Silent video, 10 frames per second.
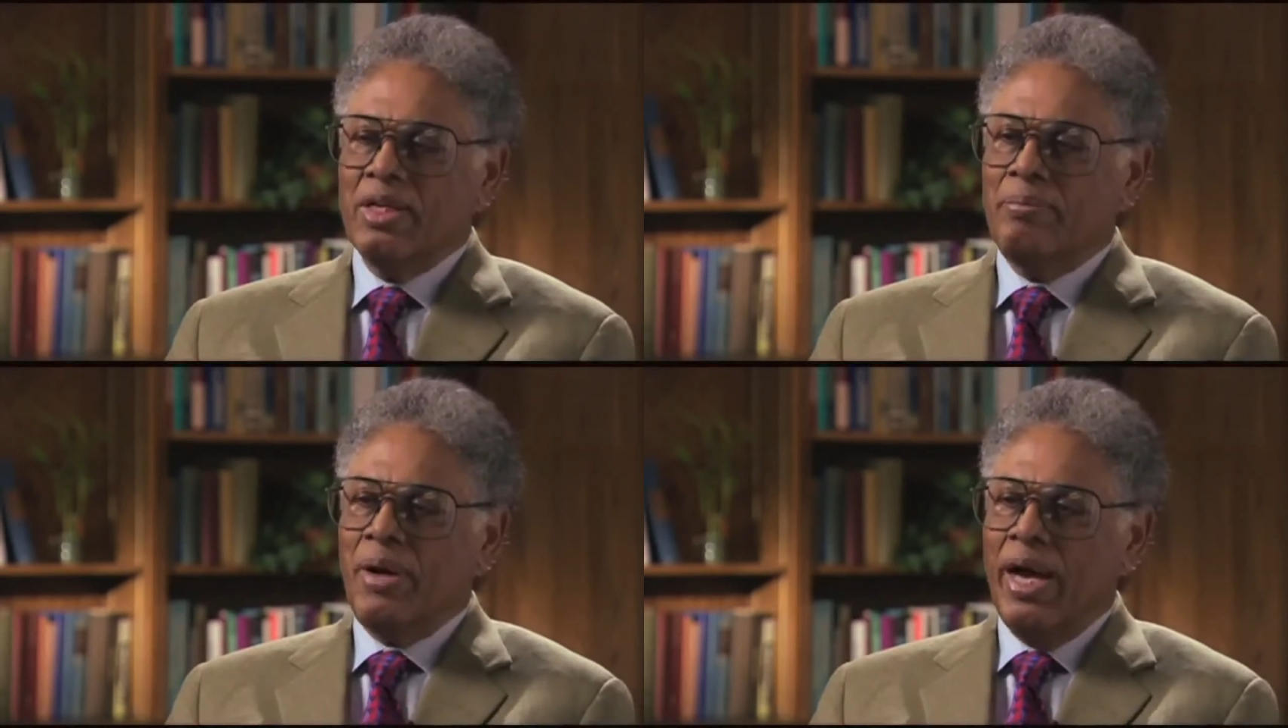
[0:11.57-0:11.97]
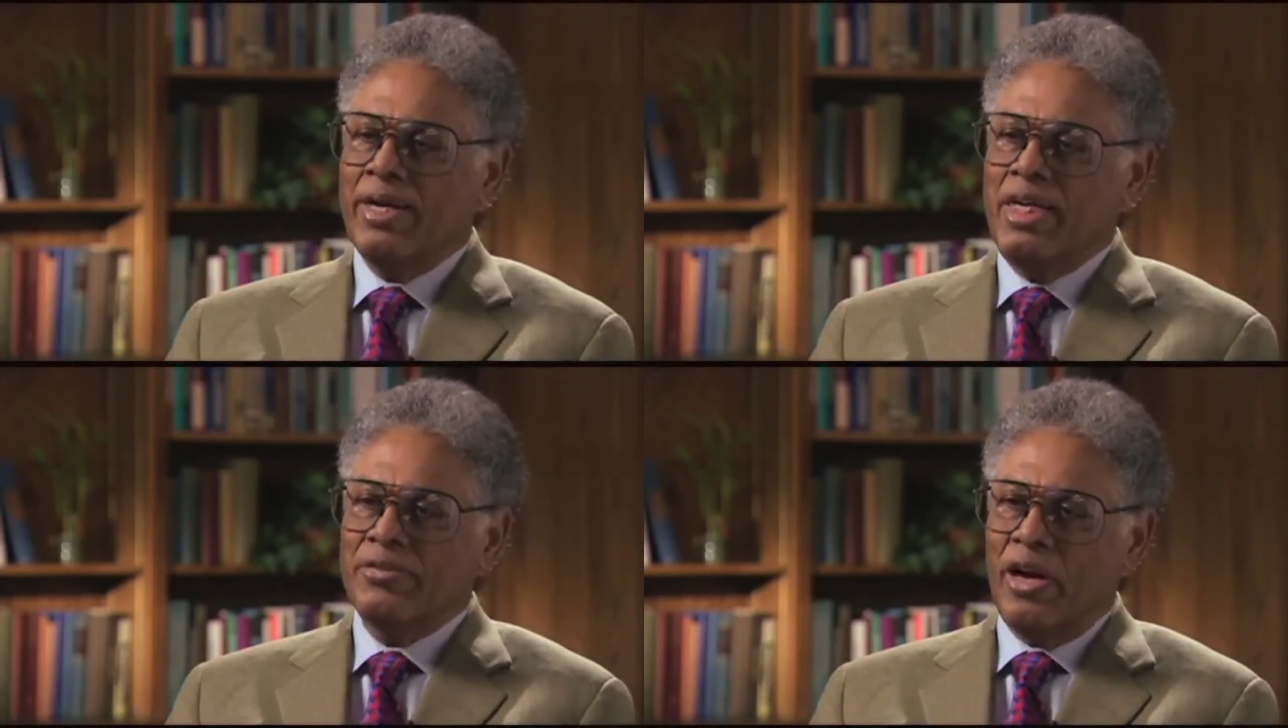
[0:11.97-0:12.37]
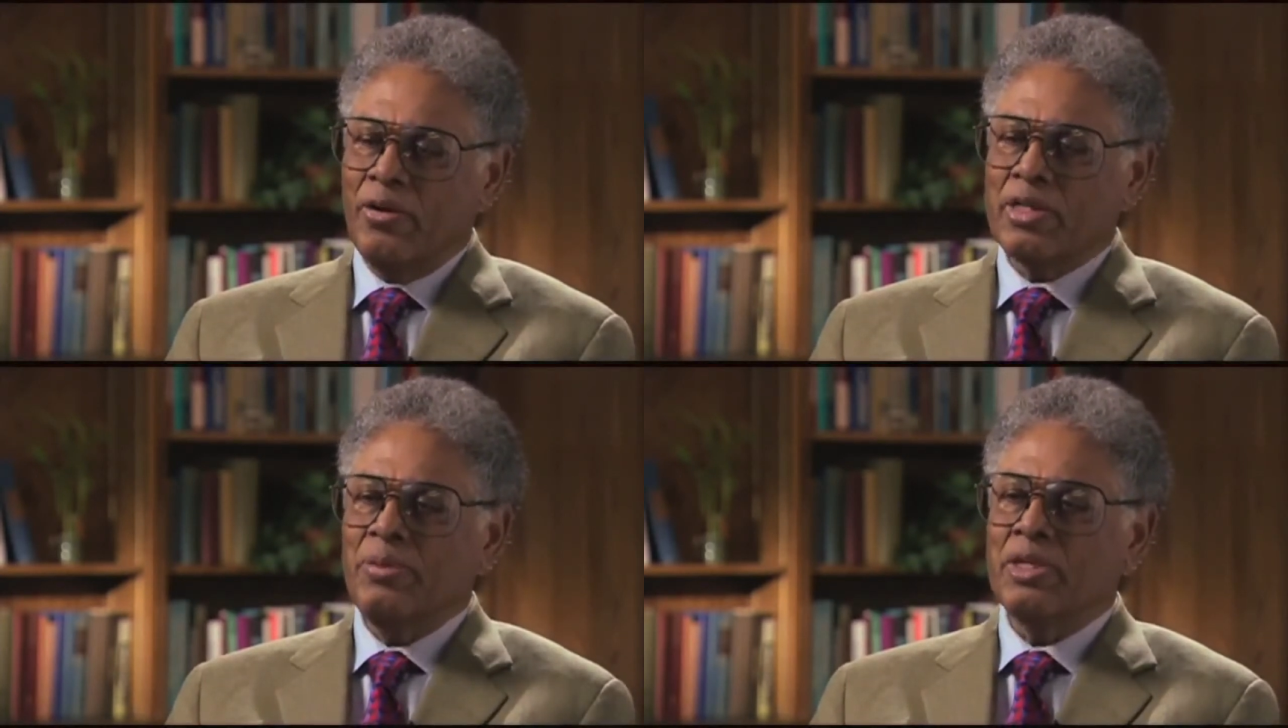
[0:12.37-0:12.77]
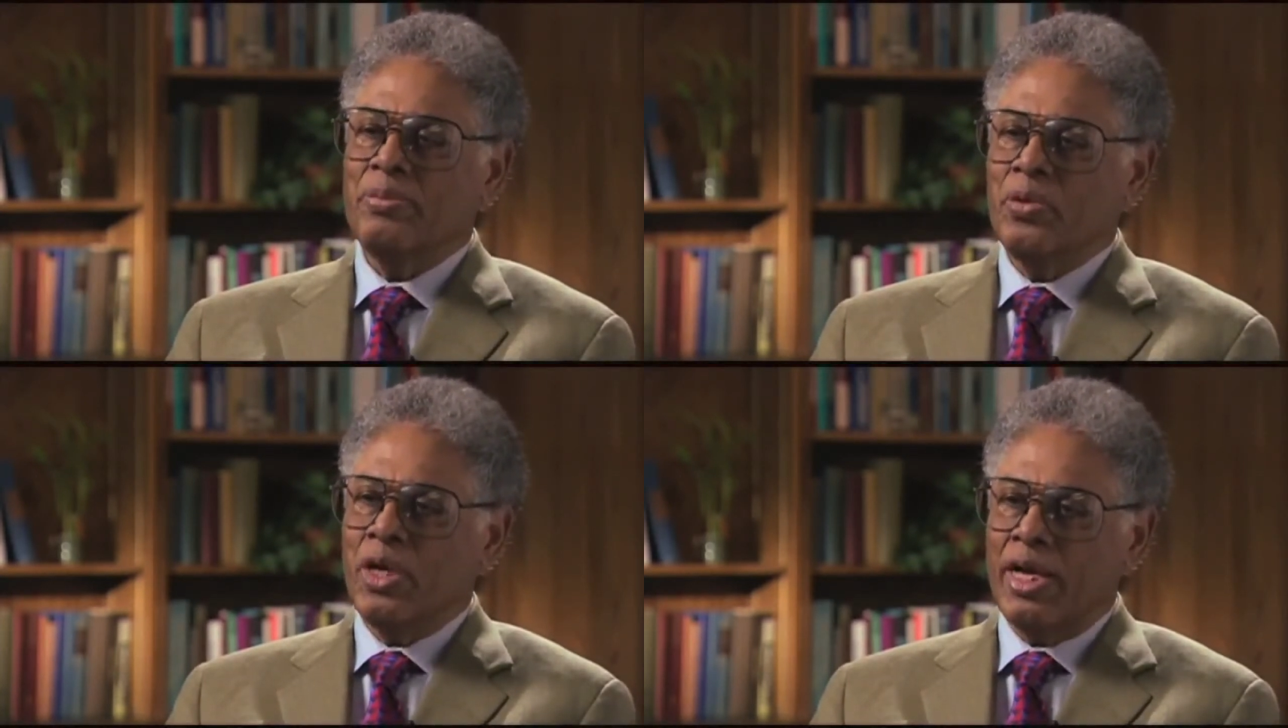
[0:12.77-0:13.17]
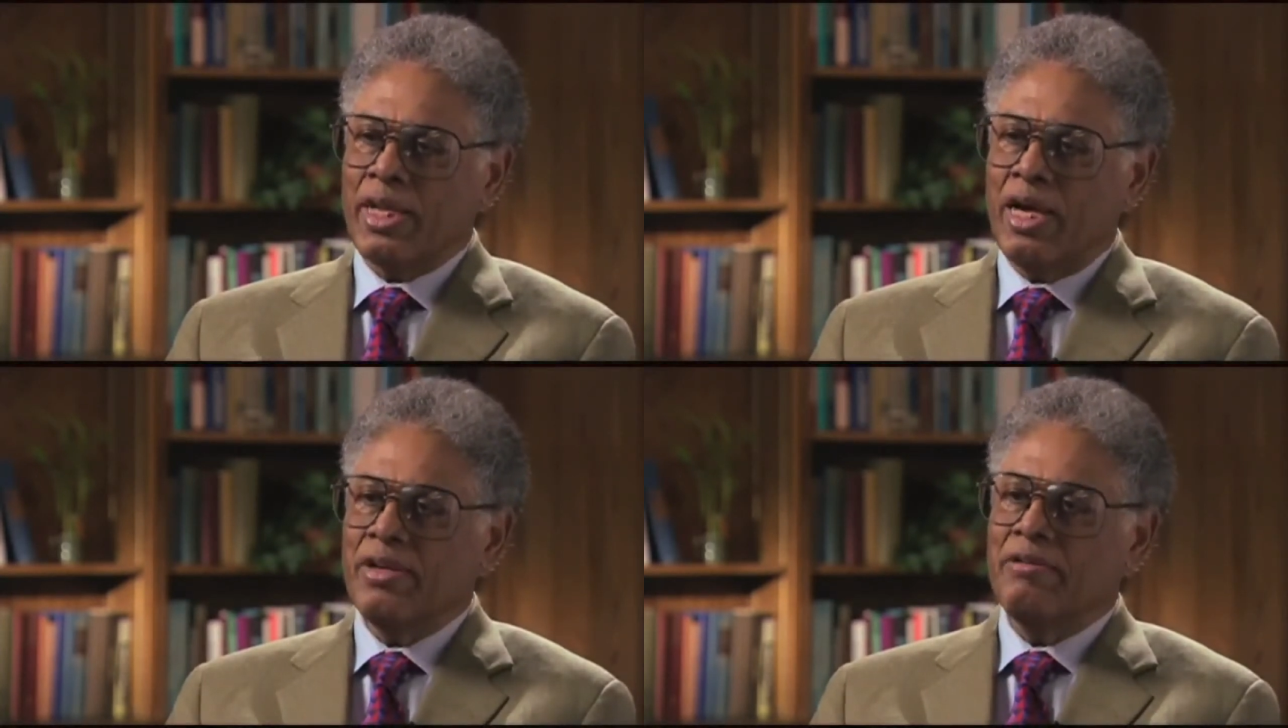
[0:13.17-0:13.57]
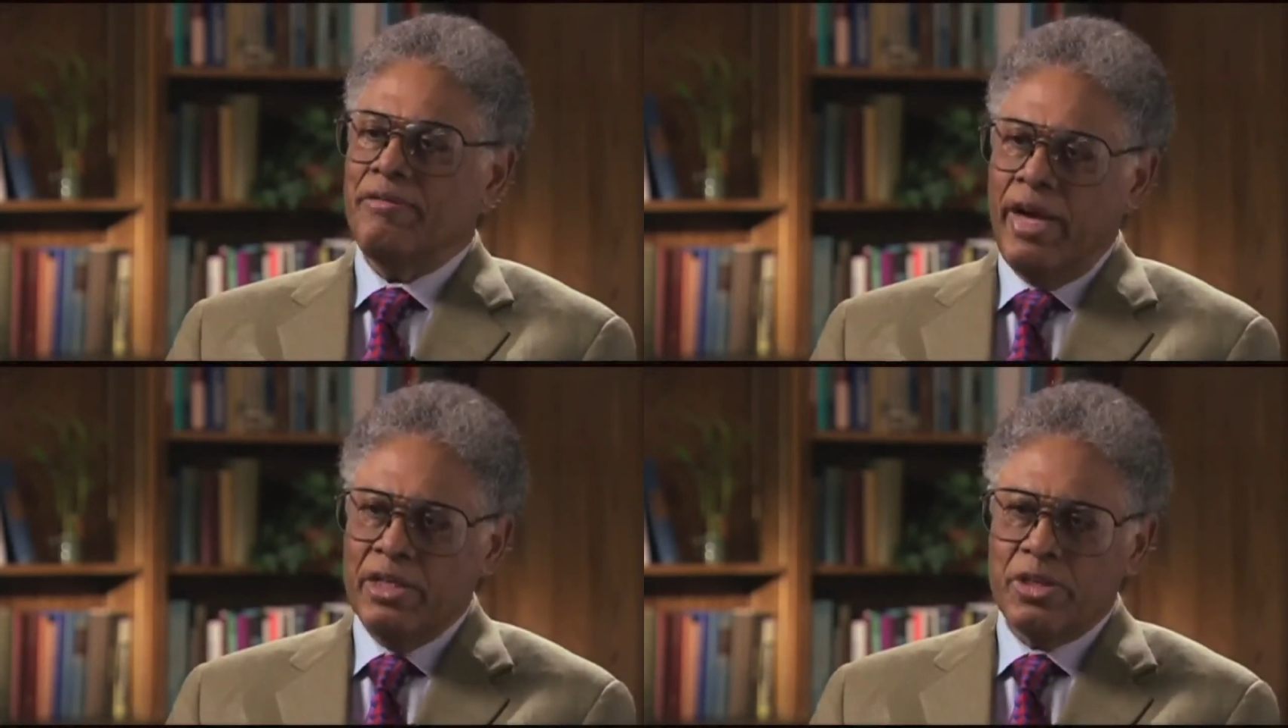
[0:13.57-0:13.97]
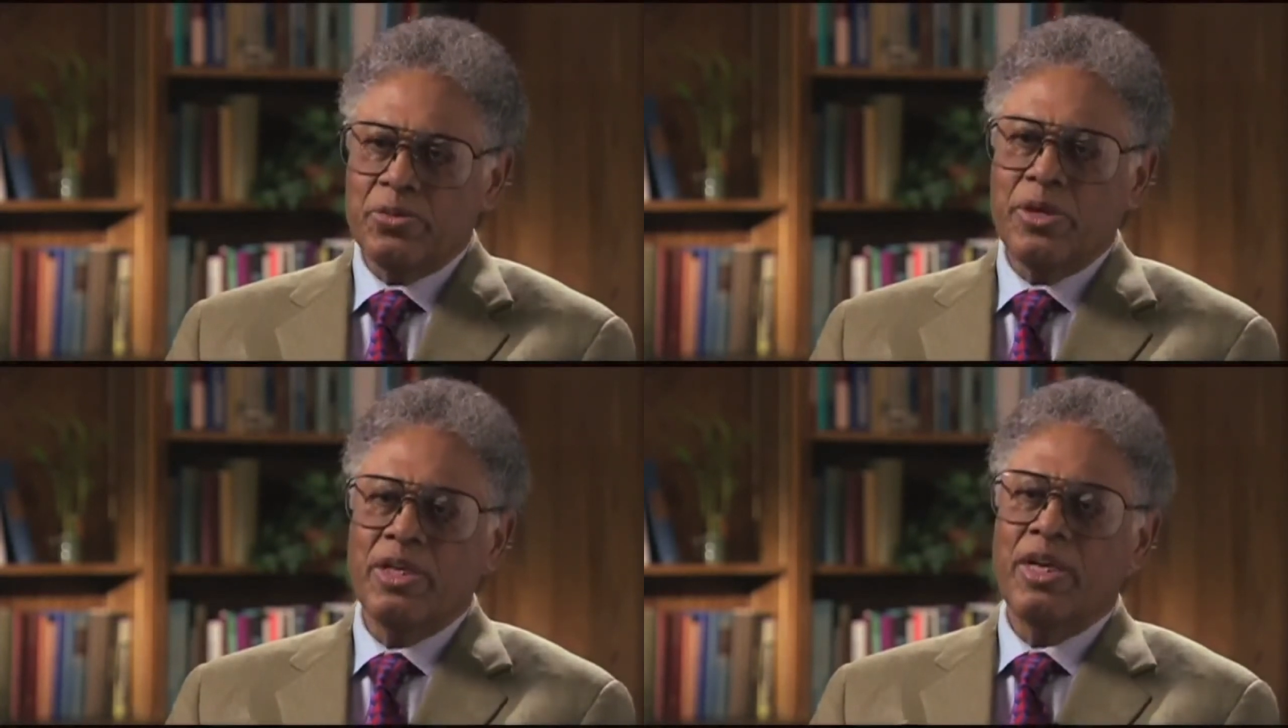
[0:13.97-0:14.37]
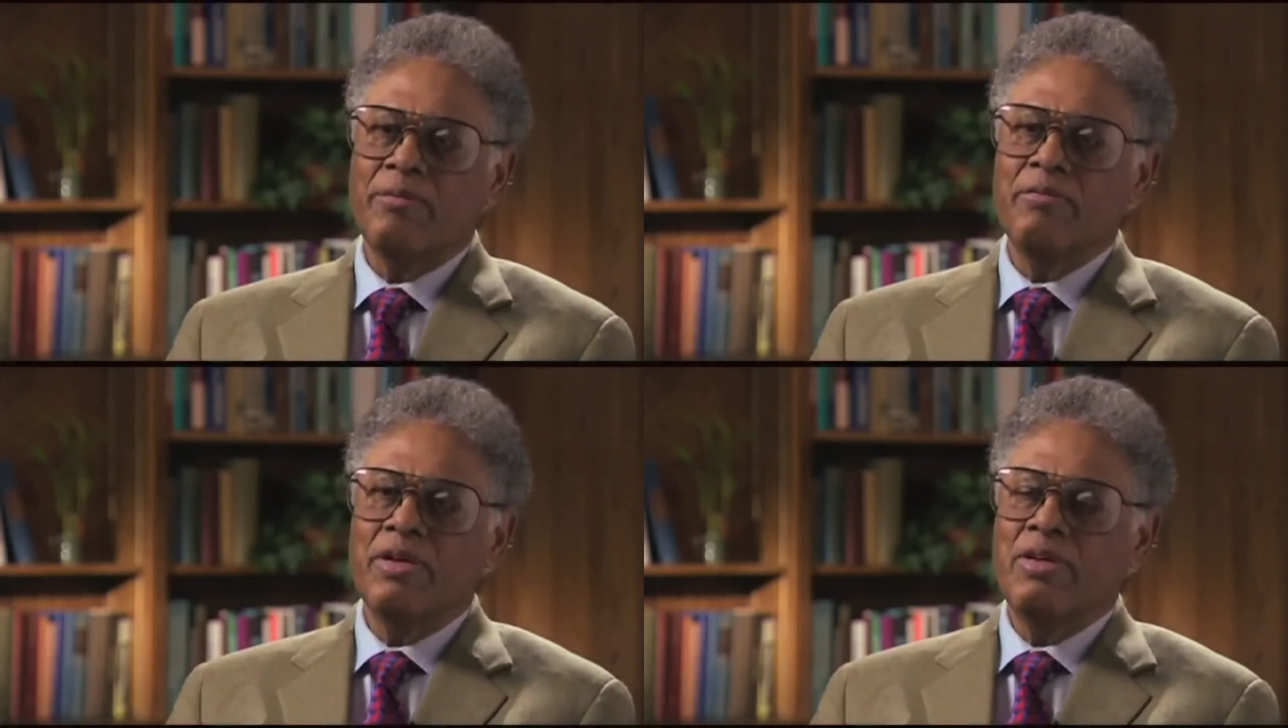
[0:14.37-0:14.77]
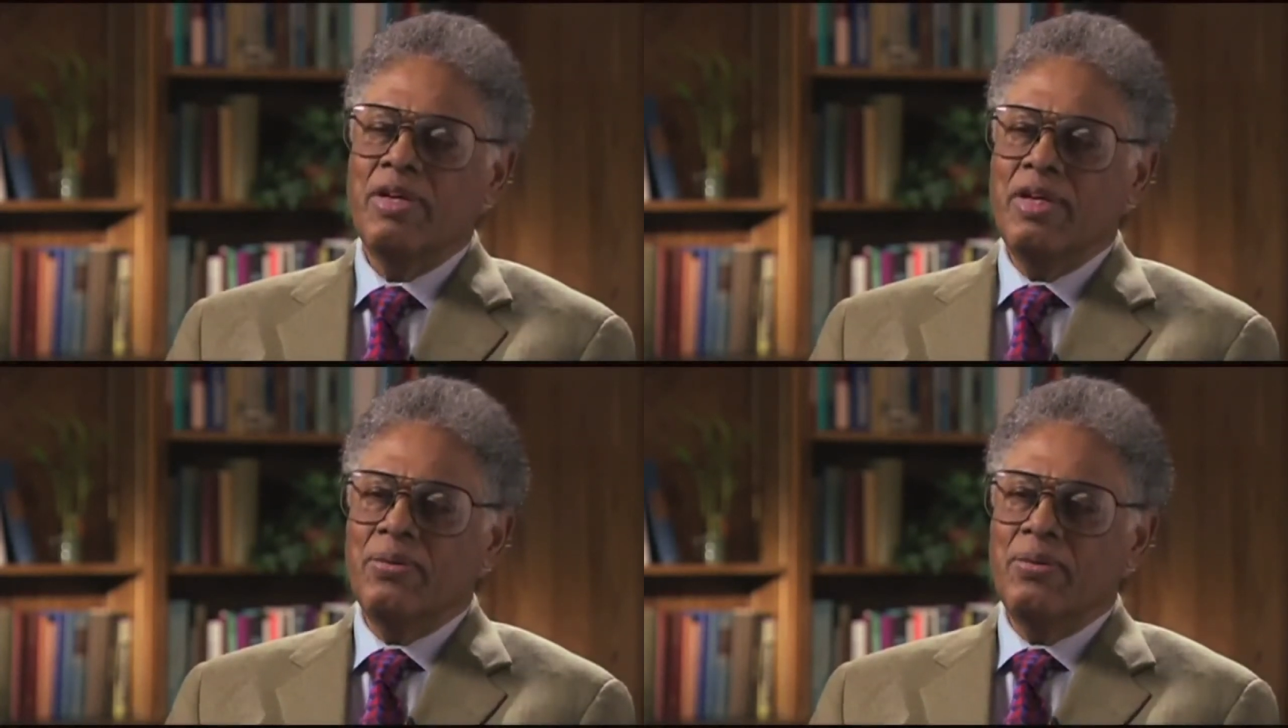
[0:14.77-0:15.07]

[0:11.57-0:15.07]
The pattern he's following is much more like that of the fascists, where the government